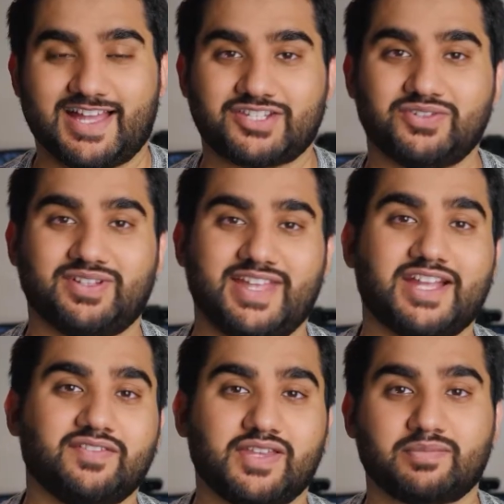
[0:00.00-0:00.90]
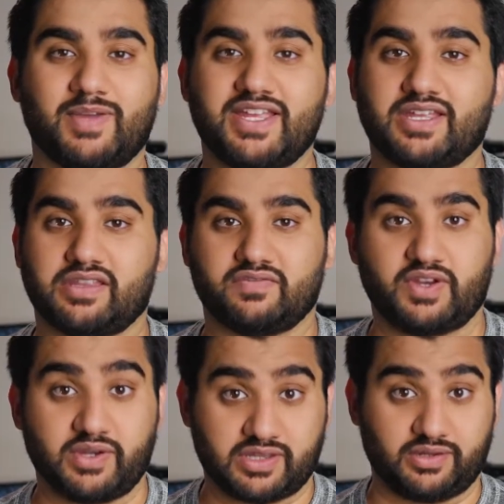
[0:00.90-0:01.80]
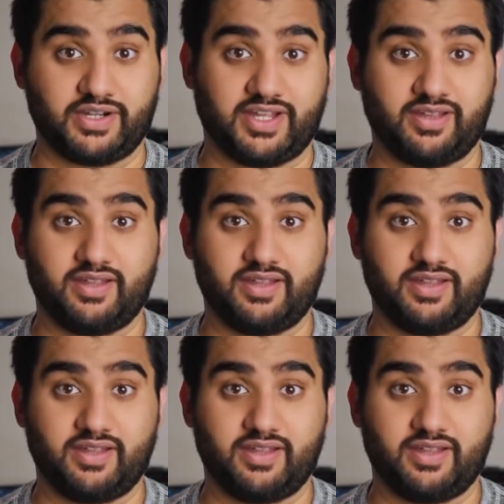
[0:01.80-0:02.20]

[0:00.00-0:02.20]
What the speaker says: actual neck of this mic is very sturdy,